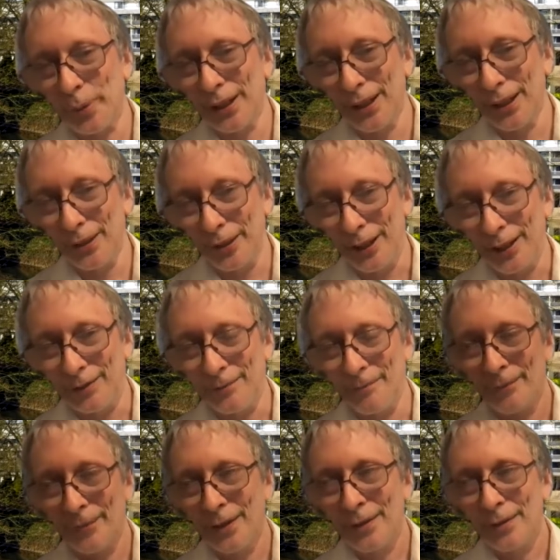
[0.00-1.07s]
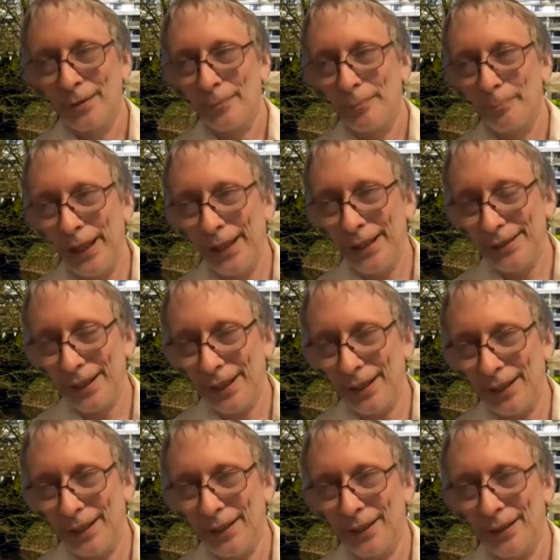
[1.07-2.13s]
going,
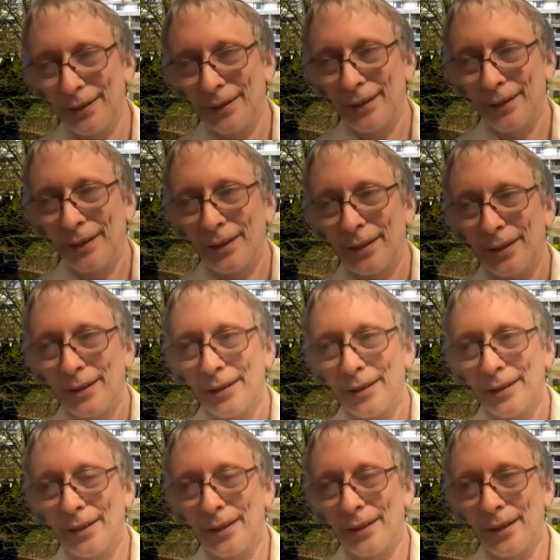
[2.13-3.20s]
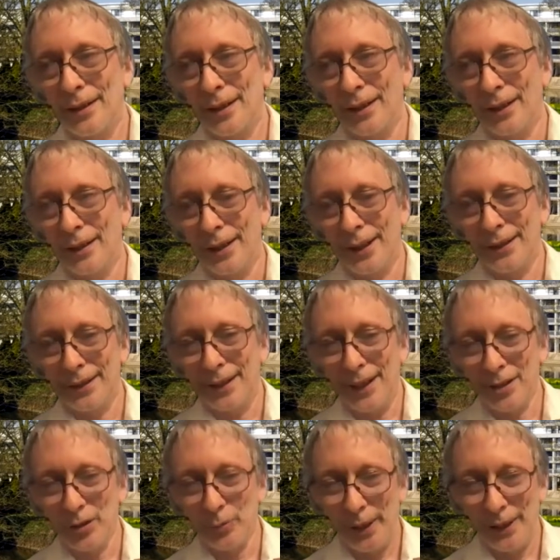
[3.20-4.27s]
basically, it
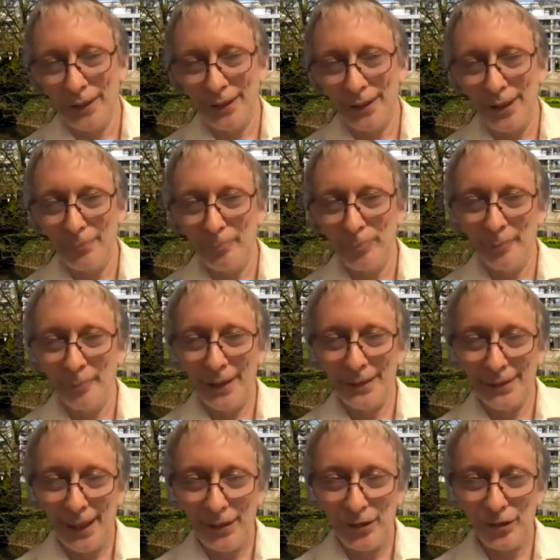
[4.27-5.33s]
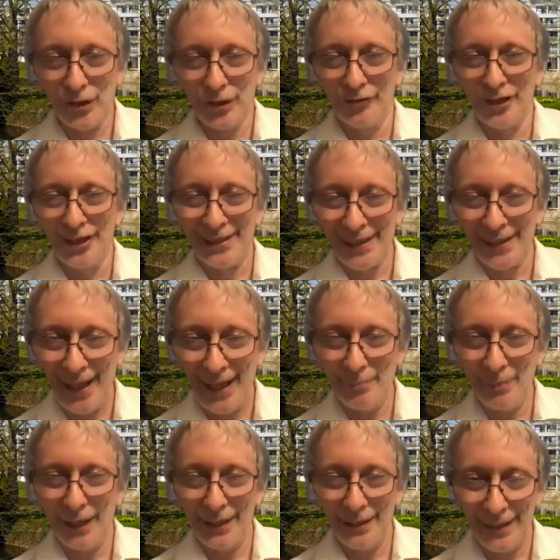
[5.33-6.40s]
has been an implementation of the same
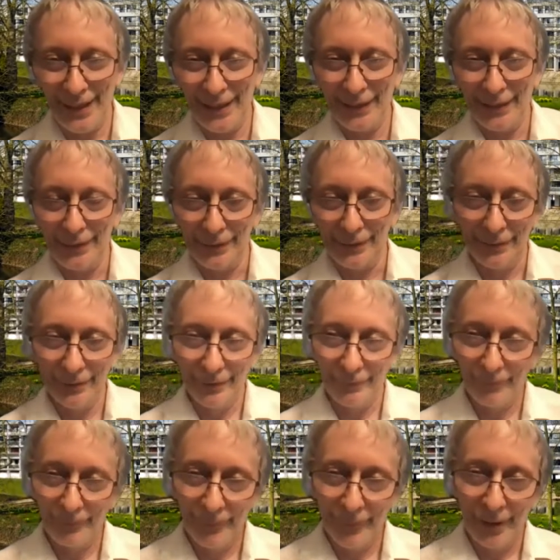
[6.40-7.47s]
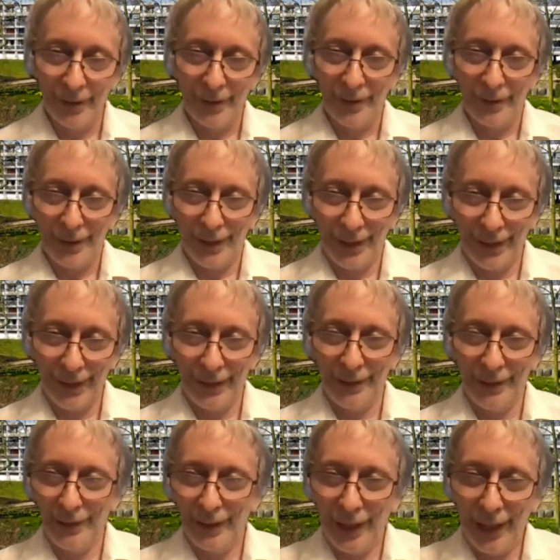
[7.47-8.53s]
idea in
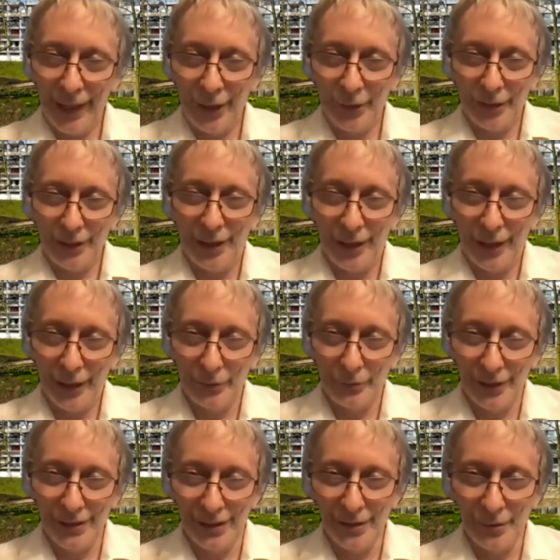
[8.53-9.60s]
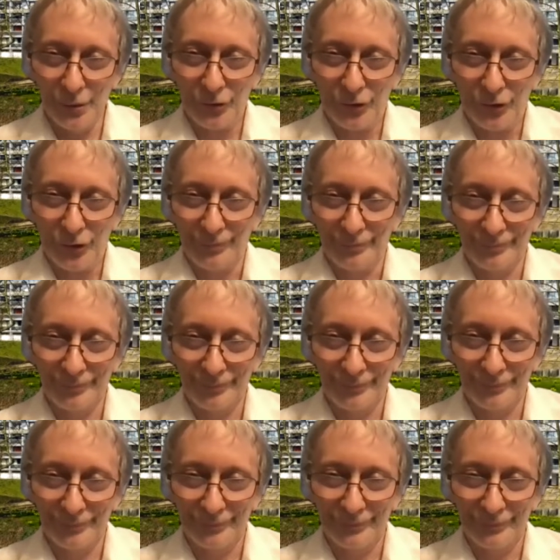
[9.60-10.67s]
higher and higher resolution.
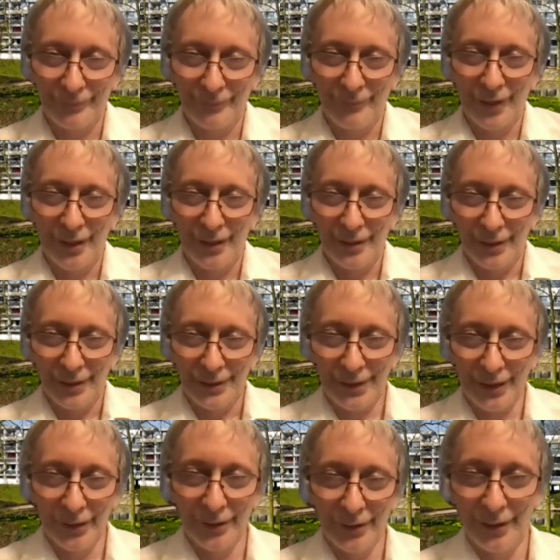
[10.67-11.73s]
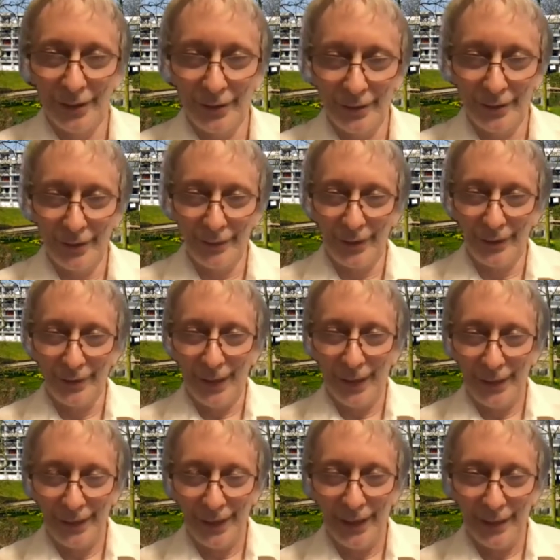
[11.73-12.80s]
So the
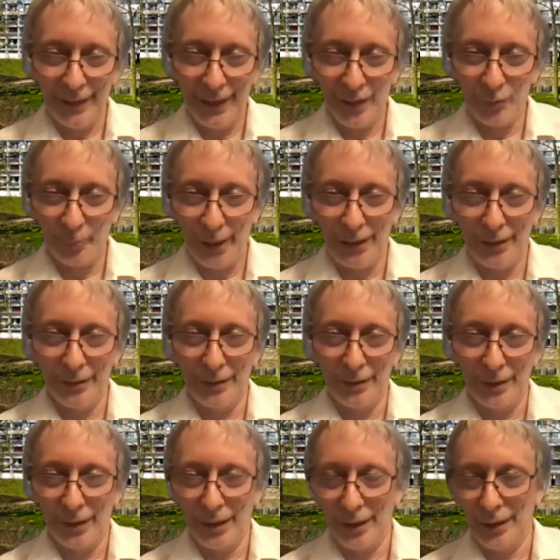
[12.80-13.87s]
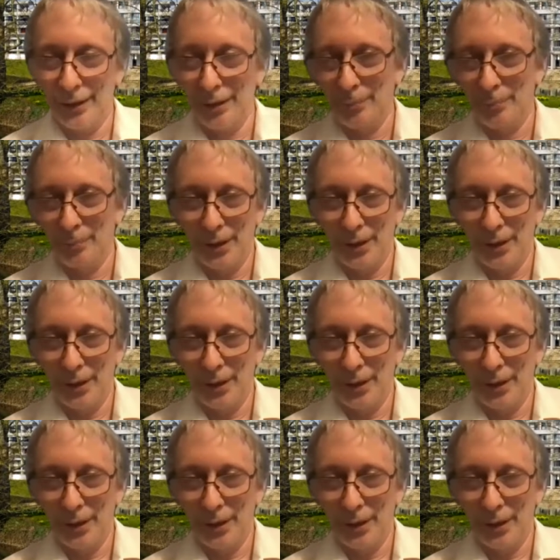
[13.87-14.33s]
idea has been an